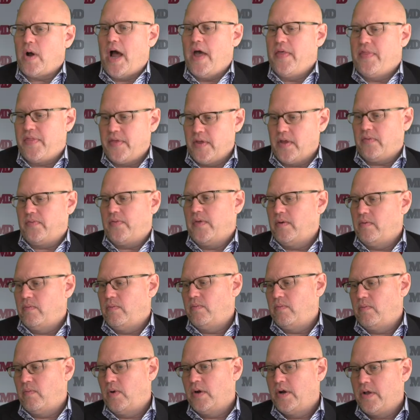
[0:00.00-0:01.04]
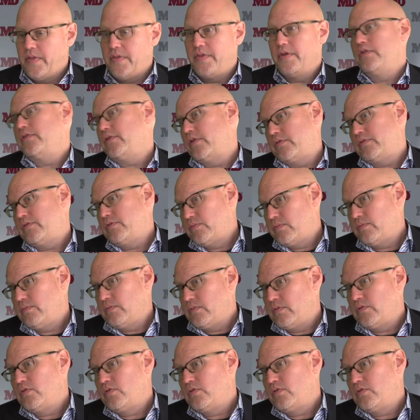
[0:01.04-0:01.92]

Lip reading: I think that one of the things that's